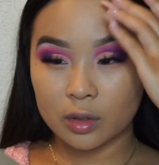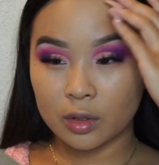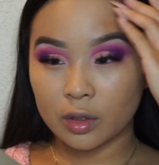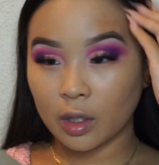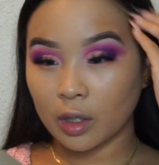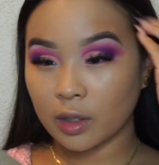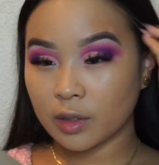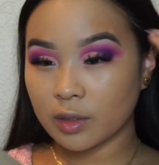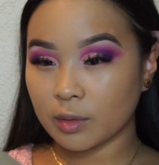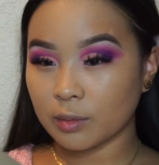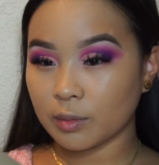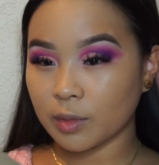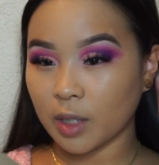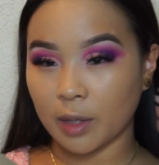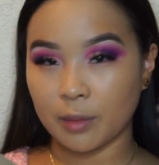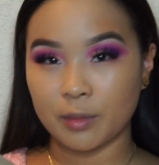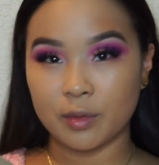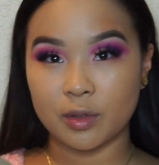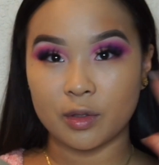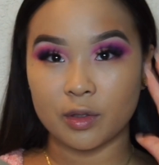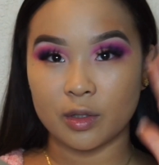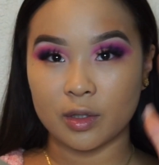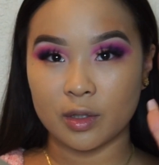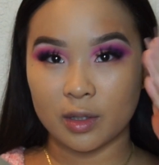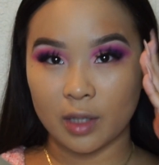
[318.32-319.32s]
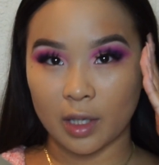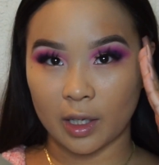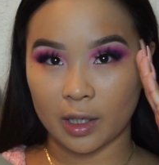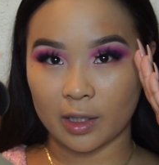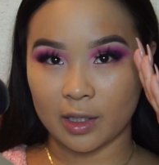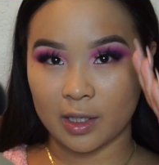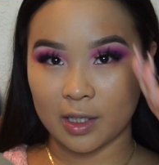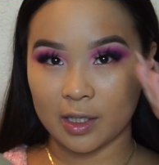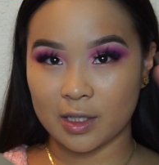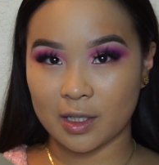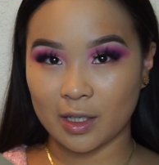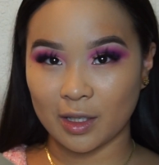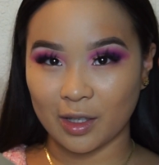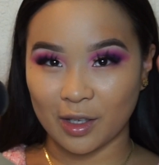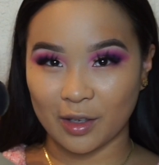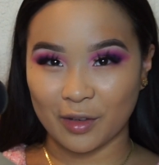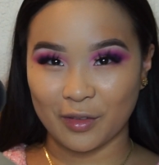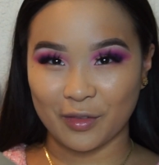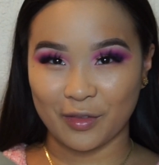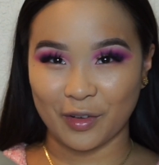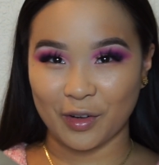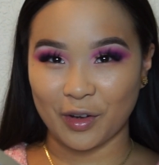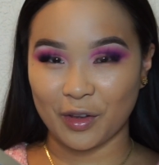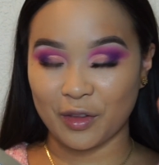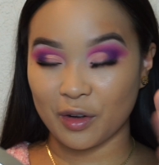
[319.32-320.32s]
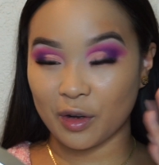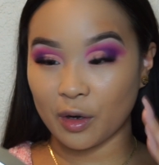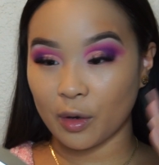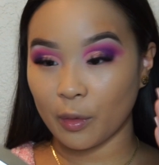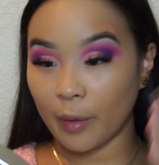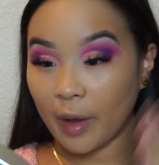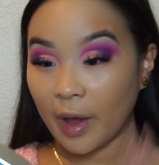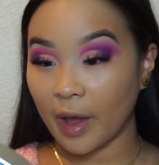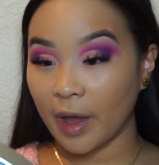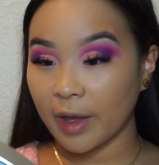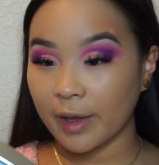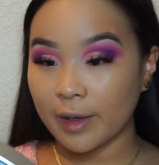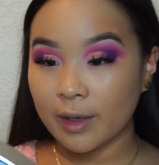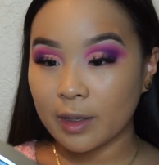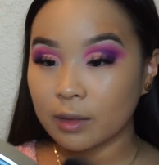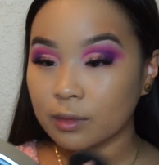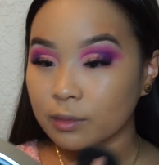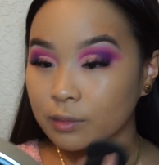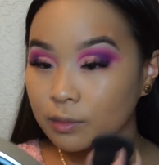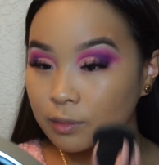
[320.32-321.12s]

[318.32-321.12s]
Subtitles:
You know, sometimes you just like need to look further away.